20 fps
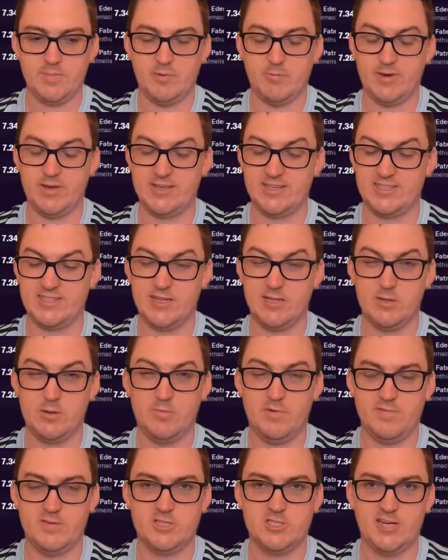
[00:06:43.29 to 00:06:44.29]
But we're still
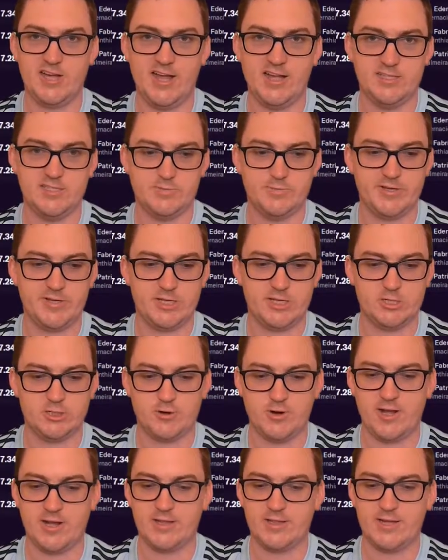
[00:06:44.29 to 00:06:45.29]
in with a chance, so we're going
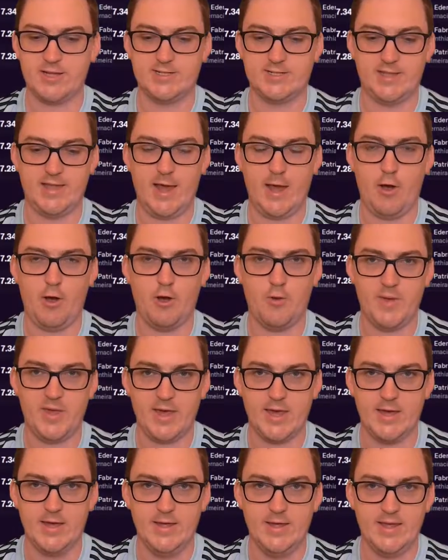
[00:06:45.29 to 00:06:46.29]
to try and cling to that hope
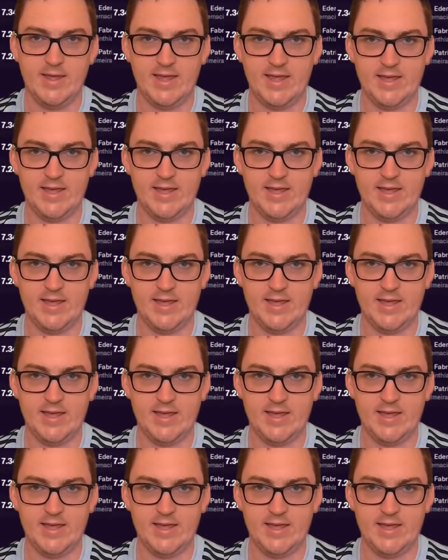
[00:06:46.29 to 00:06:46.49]
here